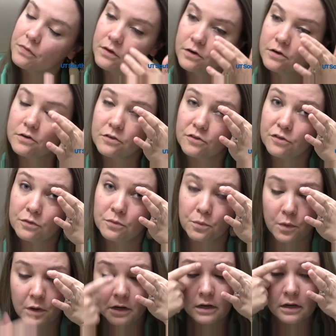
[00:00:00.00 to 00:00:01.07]
there's
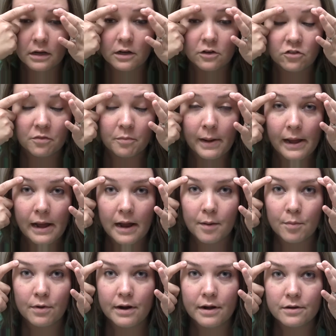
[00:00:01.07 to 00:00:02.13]
one in each of my
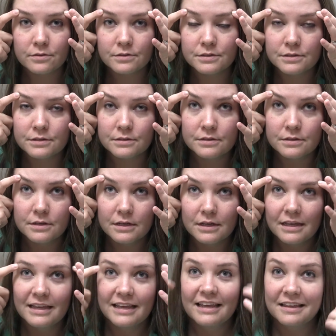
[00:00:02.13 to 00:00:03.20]
eyebrows
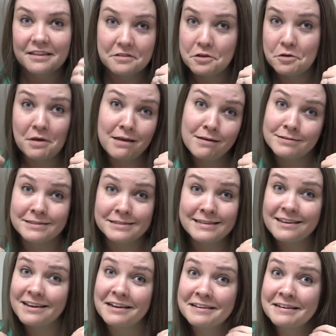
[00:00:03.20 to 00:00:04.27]
that you can't
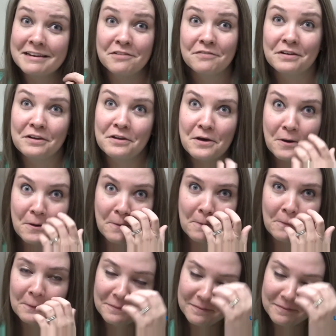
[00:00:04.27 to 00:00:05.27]
see. I didn't even know.